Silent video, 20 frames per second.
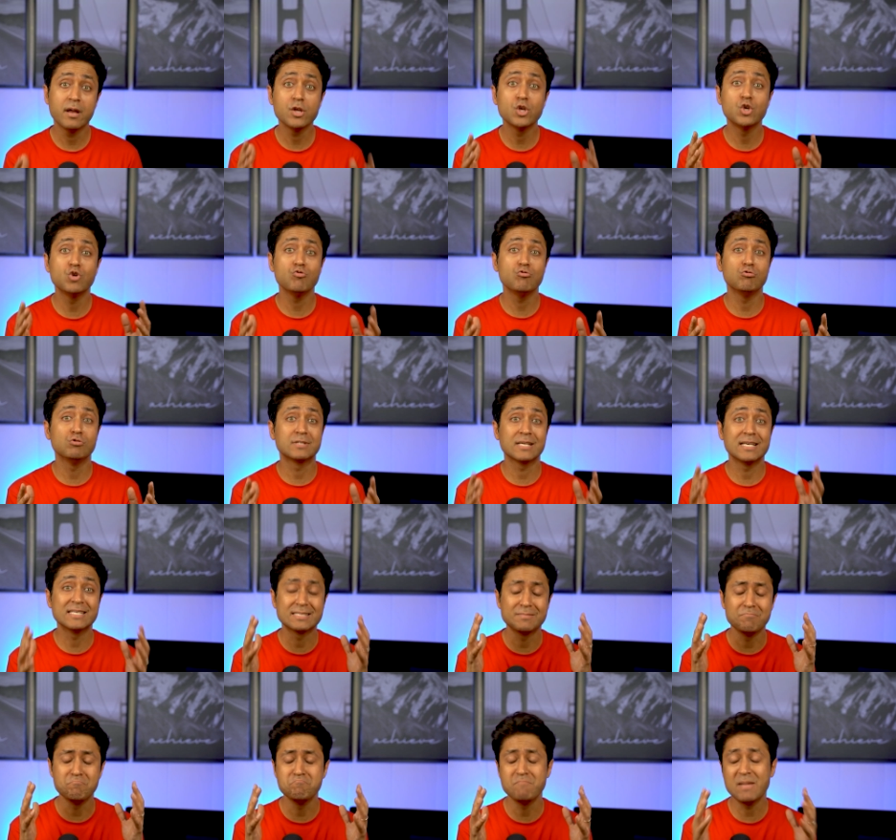their use
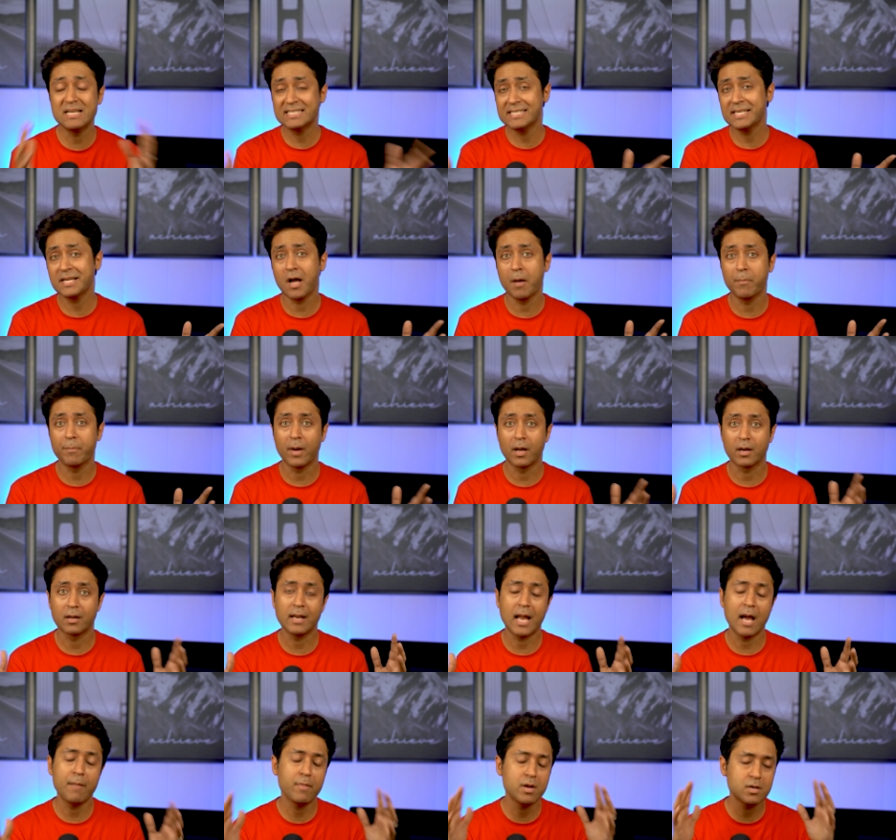is messing up our
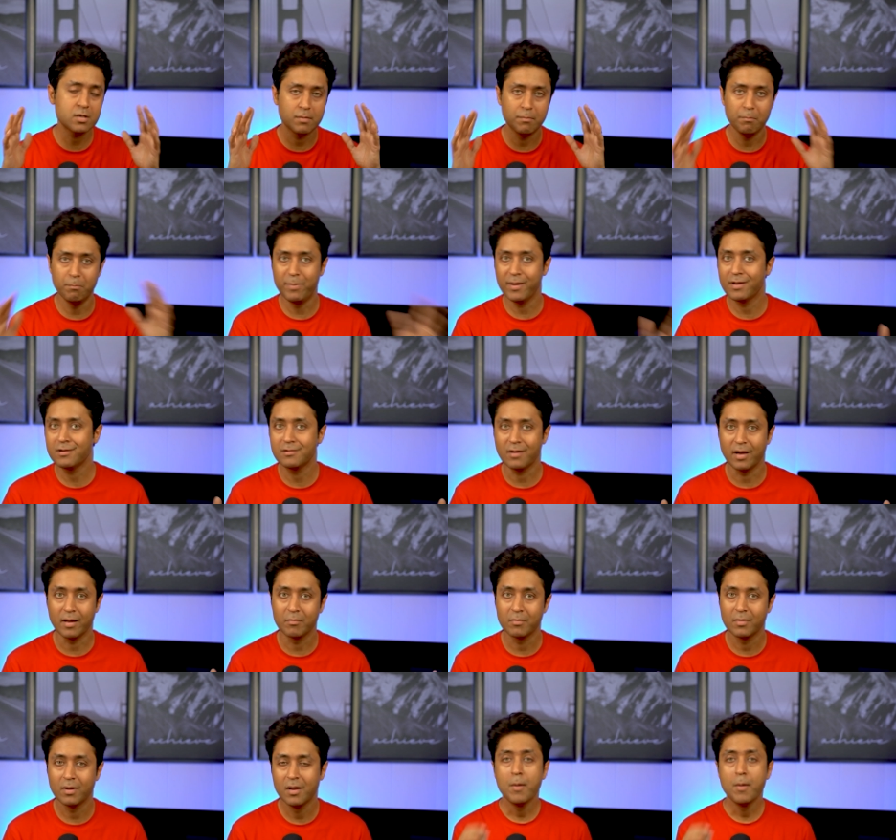climate big time.